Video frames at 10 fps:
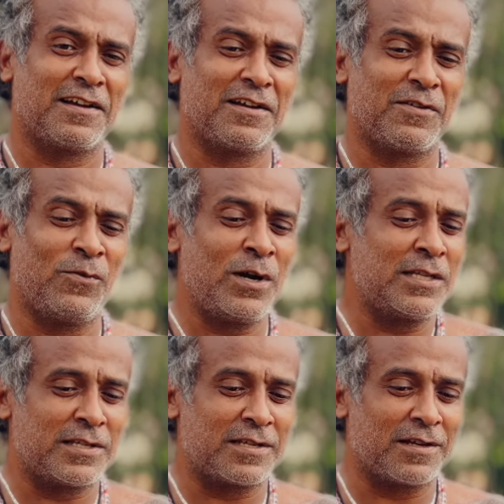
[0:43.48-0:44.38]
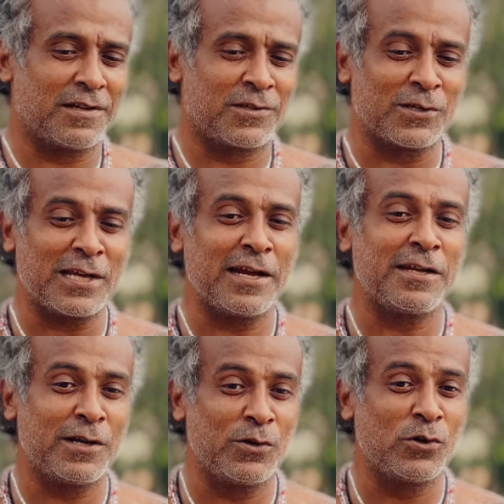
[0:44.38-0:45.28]
what does
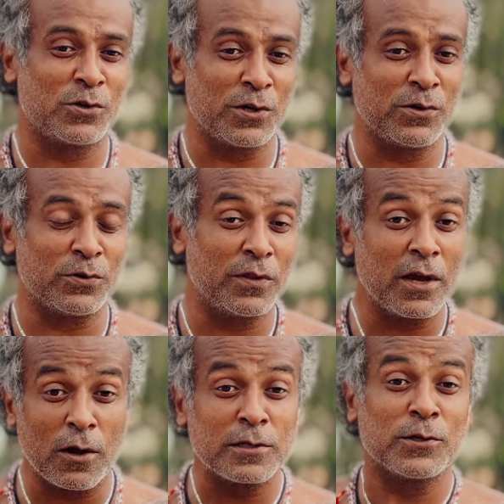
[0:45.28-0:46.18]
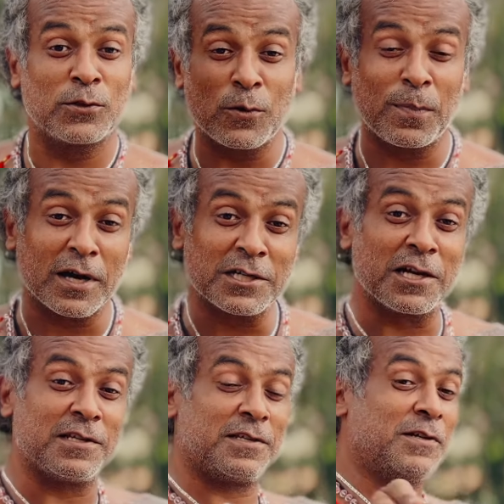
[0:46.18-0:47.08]
society do to you? They also throw
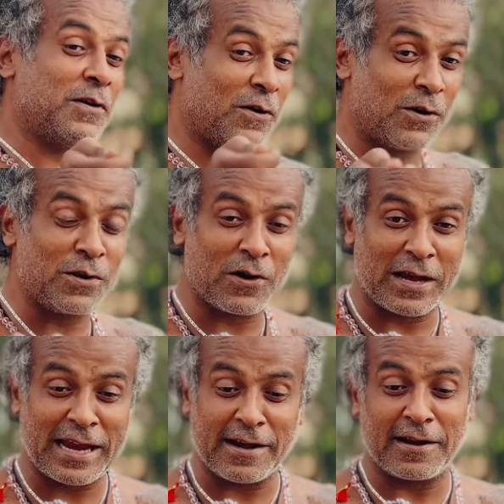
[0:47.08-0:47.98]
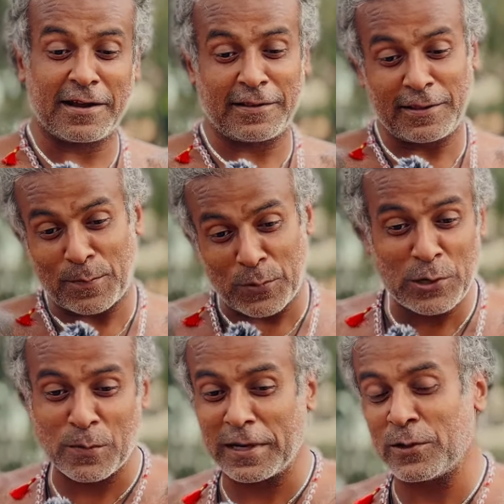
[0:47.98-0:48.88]
pashas on your head and then they pull
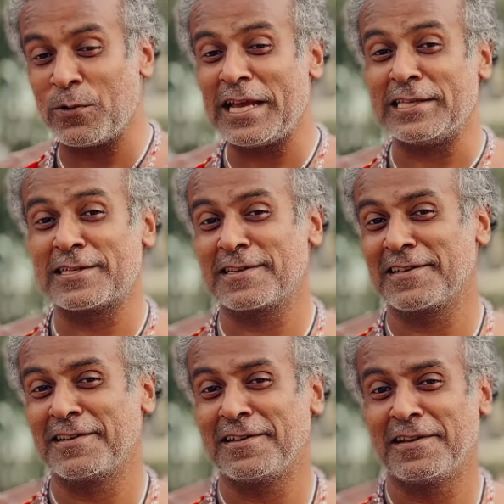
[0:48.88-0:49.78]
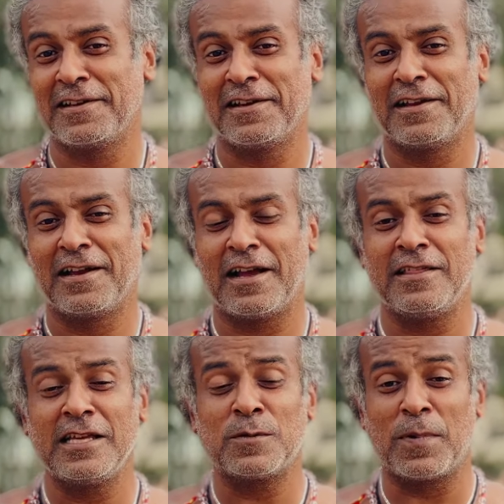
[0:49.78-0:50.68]
you by the waist. And
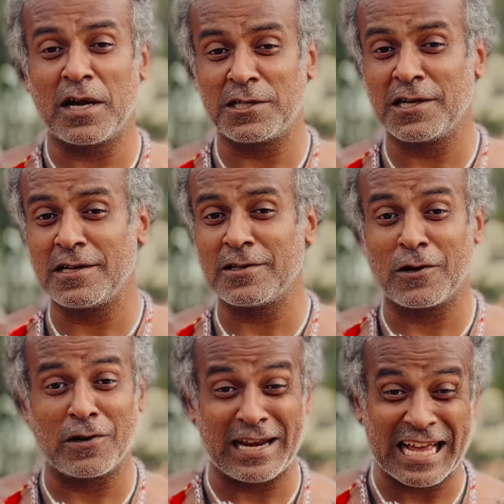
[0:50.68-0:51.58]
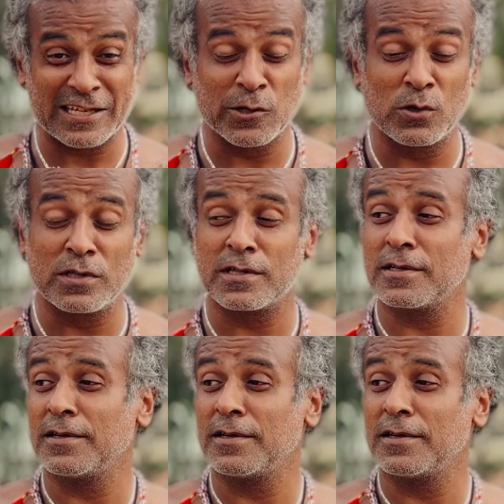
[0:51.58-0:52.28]
these pashas or lassos